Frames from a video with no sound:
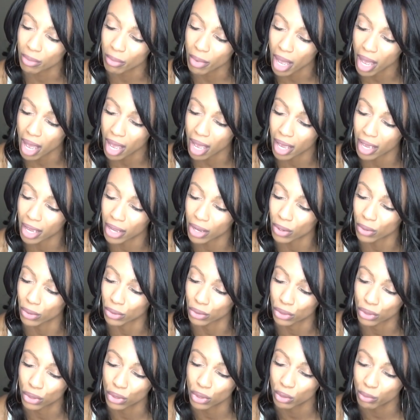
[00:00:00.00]
M I
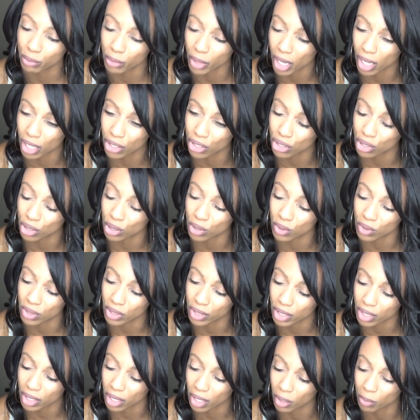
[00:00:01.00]
or too much, too
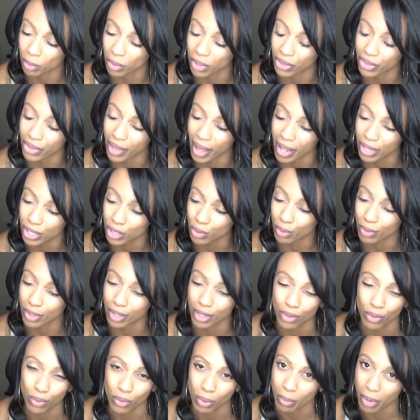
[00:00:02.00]
detailed, but that's what
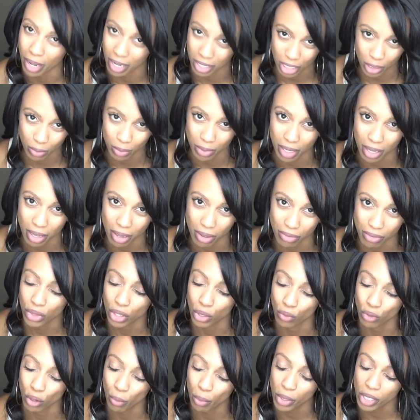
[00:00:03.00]
it reminds me of.
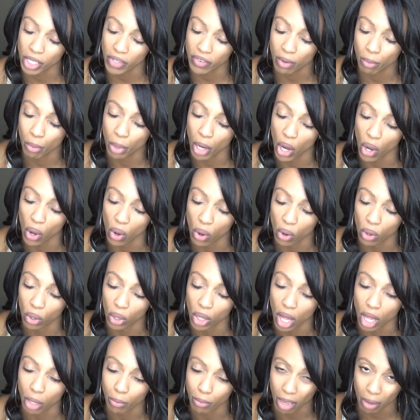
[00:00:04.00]
The ripples of a
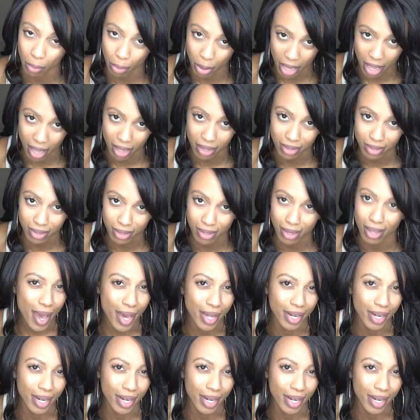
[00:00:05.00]
butthole on my pants.